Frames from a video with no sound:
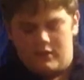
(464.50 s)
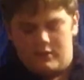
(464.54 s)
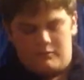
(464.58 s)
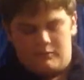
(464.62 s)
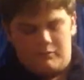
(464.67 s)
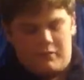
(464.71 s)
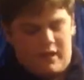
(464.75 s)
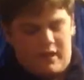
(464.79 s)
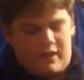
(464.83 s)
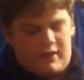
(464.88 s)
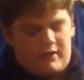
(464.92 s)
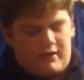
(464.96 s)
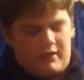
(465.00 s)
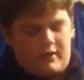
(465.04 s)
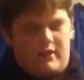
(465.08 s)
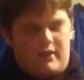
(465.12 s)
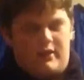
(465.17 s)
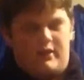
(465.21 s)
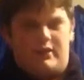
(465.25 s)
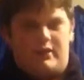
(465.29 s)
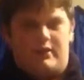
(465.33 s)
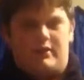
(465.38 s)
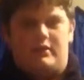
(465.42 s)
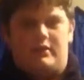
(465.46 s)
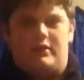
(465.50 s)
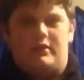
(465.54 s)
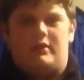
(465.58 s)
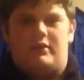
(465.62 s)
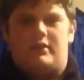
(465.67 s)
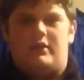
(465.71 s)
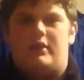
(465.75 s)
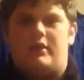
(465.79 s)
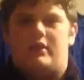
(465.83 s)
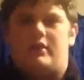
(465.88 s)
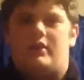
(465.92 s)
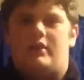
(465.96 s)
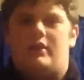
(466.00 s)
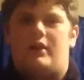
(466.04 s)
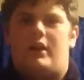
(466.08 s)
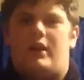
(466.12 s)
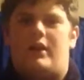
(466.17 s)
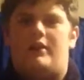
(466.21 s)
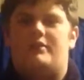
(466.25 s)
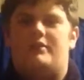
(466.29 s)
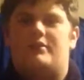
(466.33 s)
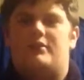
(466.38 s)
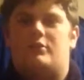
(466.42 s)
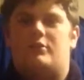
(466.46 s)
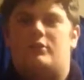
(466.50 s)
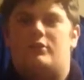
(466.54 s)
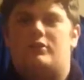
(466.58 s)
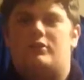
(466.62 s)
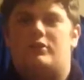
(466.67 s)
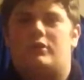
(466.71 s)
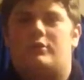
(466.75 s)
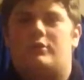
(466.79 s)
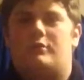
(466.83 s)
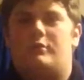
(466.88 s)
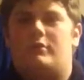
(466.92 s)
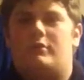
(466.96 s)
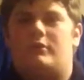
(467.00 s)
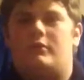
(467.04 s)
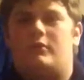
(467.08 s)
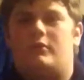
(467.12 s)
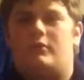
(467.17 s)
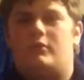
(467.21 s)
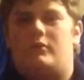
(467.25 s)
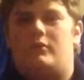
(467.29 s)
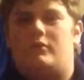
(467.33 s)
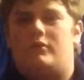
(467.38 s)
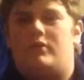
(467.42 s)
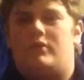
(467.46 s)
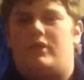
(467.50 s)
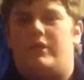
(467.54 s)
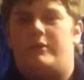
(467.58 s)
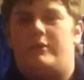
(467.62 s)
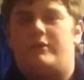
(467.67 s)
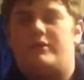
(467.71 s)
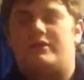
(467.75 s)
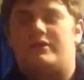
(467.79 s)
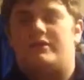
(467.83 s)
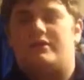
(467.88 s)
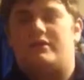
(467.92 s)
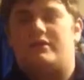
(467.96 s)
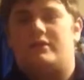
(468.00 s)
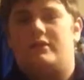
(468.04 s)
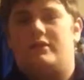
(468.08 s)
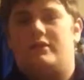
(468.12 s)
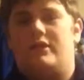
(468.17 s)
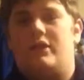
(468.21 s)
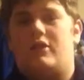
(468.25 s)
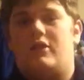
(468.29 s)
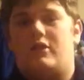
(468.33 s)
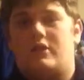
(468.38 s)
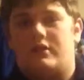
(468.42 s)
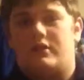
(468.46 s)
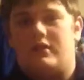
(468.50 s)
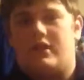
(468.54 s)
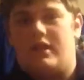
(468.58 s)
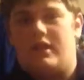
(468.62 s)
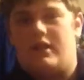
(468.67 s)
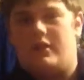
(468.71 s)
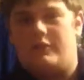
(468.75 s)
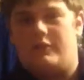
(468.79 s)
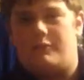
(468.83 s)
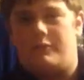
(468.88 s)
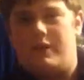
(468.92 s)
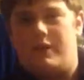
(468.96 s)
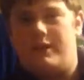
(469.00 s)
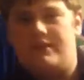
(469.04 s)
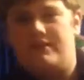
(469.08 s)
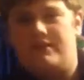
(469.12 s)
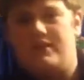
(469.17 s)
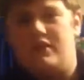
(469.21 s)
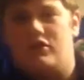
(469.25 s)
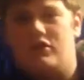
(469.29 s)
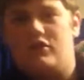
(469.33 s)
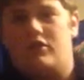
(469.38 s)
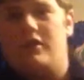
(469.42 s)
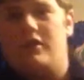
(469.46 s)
back in high school it was nearing the end of my senior